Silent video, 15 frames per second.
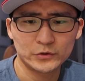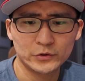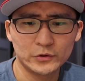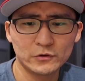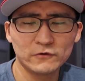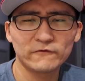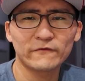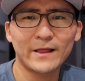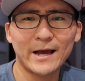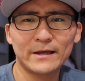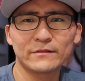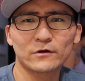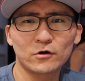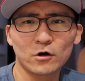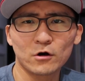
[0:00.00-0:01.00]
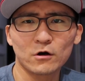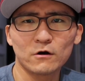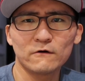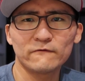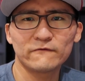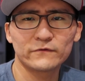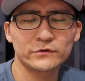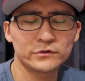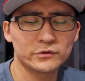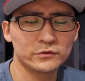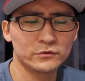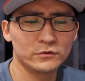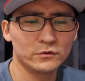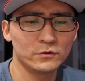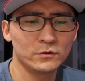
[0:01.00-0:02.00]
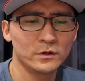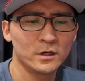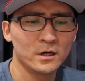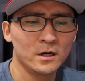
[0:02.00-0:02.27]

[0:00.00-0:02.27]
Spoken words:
to flatten the curve, to